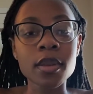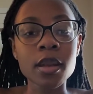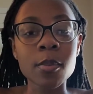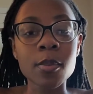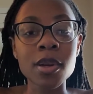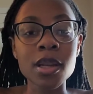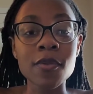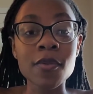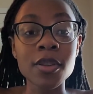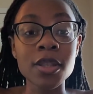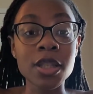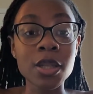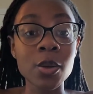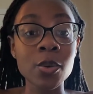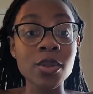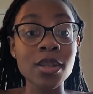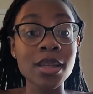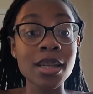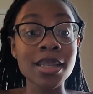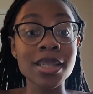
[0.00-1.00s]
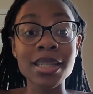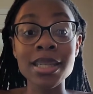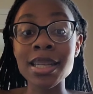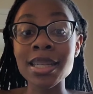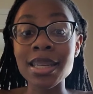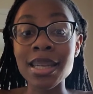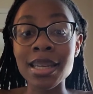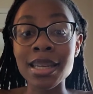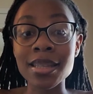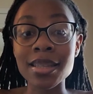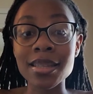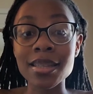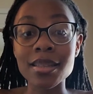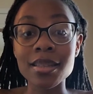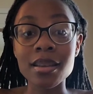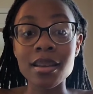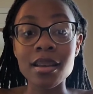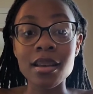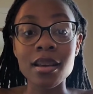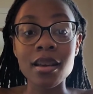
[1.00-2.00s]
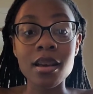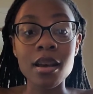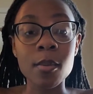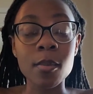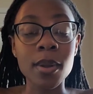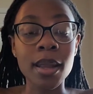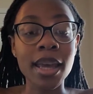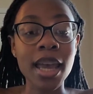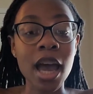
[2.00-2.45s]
But if it's used in a sentence, like